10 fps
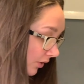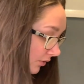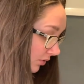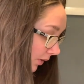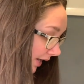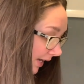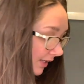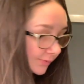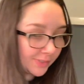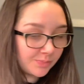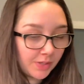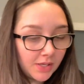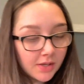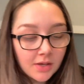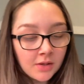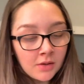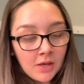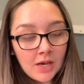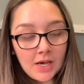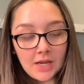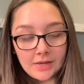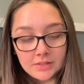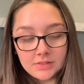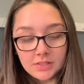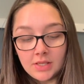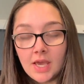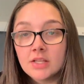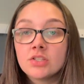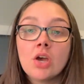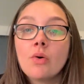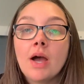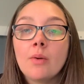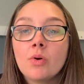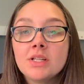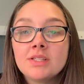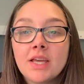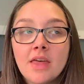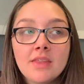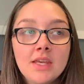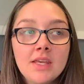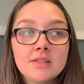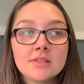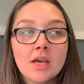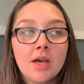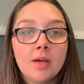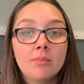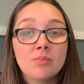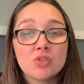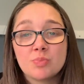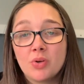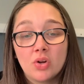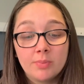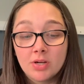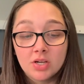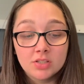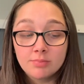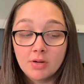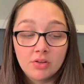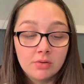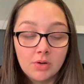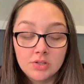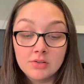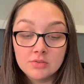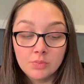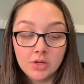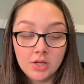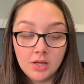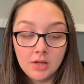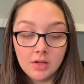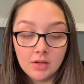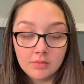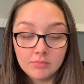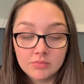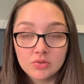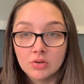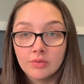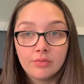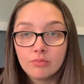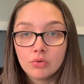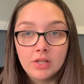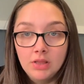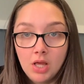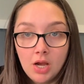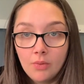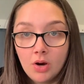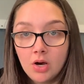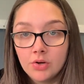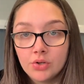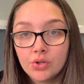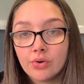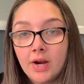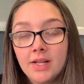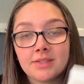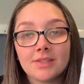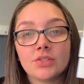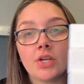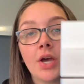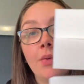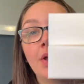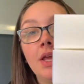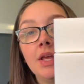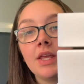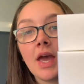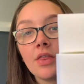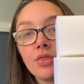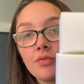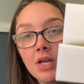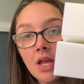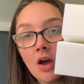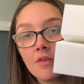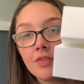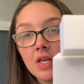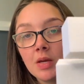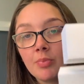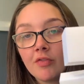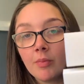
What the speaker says: those away as we speak. And yeah, so I wanted to get these just purely because my other ones were sort of running low on grit. So yeah, three of the buffer